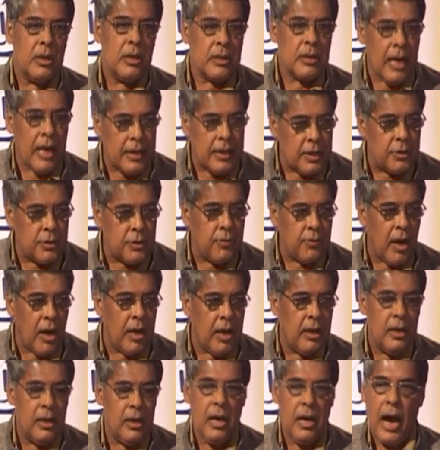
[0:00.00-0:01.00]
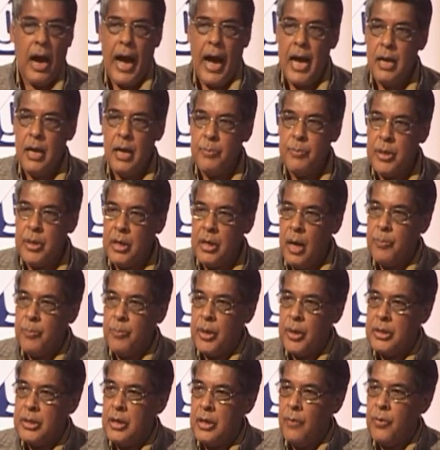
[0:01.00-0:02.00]
That is why I, being a
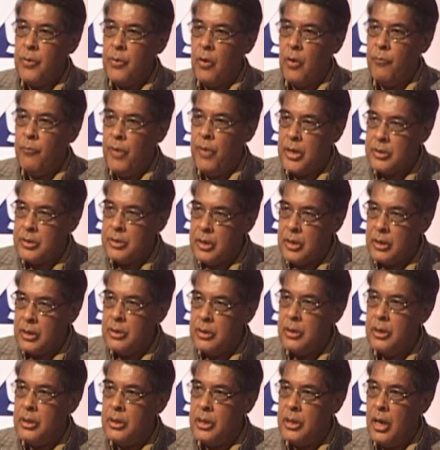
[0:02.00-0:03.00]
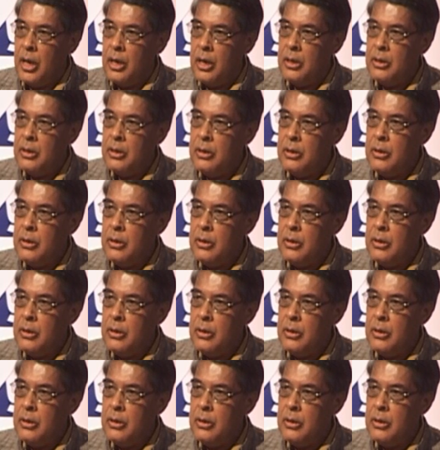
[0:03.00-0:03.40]
Baniya from Western India,